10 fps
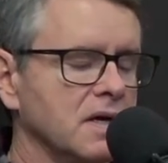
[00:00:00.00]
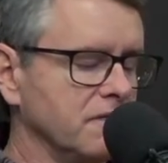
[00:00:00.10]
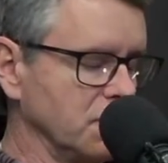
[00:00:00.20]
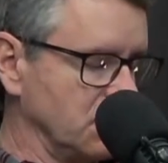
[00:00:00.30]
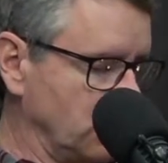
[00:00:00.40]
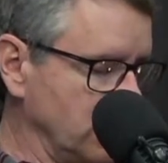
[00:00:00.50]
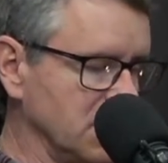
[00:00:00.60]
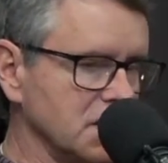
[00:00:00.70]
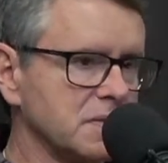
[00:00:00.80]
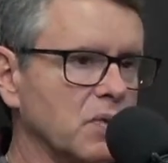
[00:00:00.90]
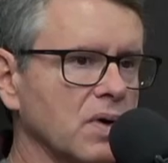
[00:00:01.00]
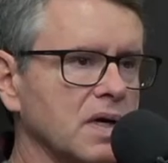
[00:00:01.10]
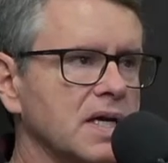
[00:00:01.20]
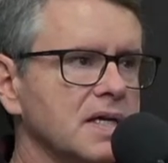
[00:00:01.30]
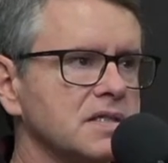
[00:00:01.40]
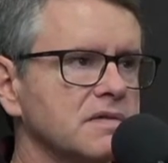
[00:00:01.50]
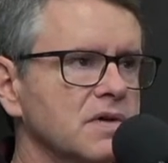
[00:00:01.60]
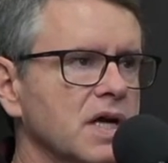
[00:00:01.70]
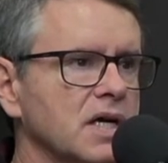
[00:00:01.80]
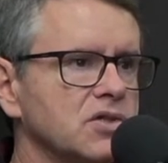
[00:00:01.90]
For the women, it's more a case of
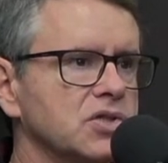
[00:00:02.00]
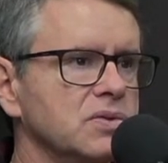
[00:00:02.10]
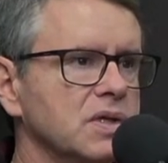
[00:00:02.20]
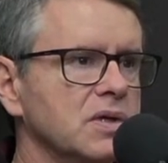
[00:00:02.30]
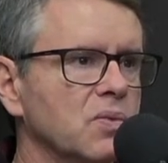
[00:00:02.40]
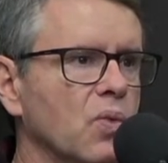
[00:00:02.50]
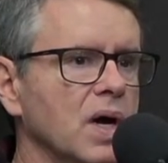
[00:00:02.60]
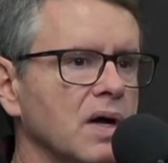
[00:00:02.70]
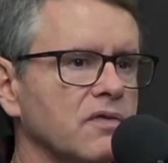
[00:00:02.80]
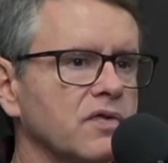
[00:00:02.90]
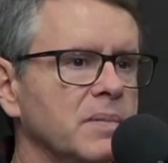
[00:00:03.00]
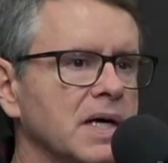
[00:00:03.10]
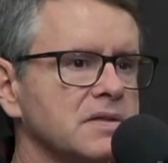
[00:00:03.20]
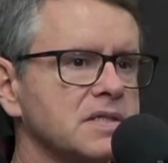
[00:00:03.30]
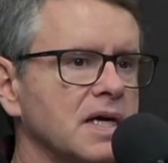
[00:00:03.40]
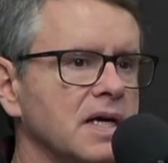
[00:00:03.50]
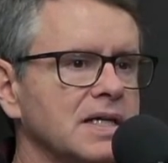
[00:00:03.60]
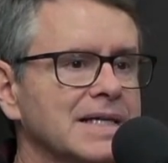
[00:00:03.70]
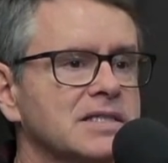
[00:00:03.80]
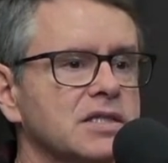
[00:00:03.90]
not shooting well from outside
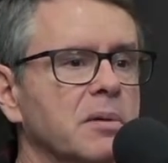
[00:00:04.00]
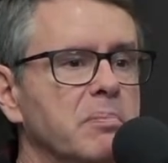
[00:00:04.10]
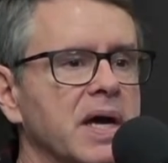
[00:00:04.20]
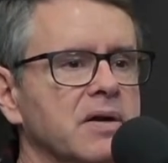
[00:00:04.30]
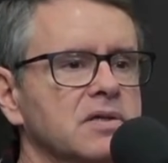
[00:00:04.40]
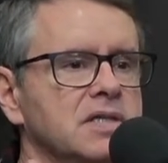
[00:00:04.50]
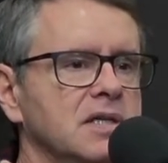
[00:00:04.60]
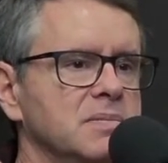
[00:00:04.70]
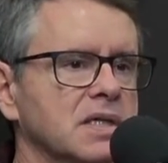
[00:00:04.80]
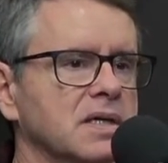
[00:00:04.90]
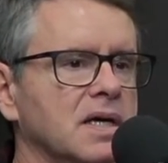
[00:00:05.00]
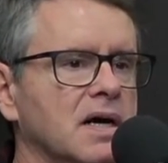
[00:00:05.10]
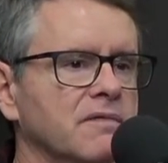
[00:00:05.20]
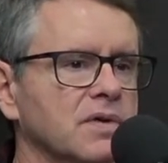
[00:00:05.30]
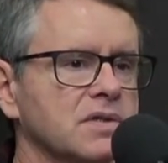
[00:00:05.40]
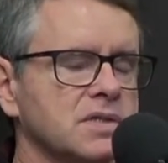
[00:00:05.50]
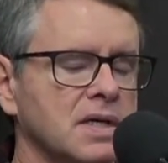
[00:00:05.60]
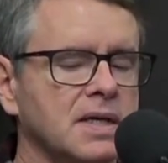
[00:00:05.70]
against the better teams in the conference.